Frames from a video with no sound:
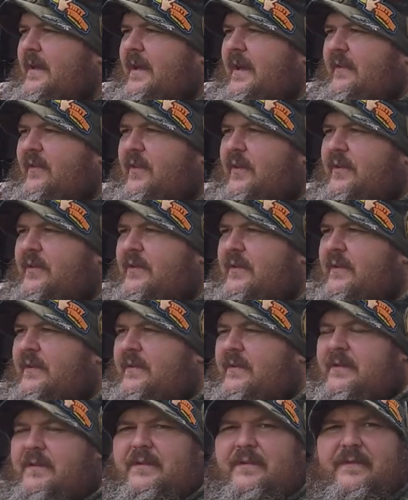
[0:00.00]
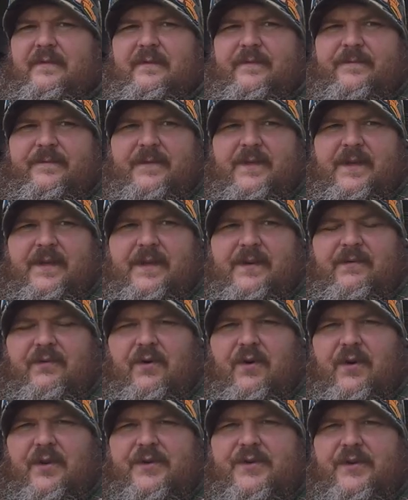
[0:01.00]
I've got the
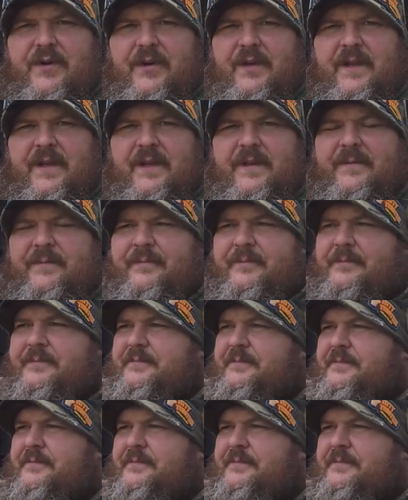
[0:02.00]
rods all in.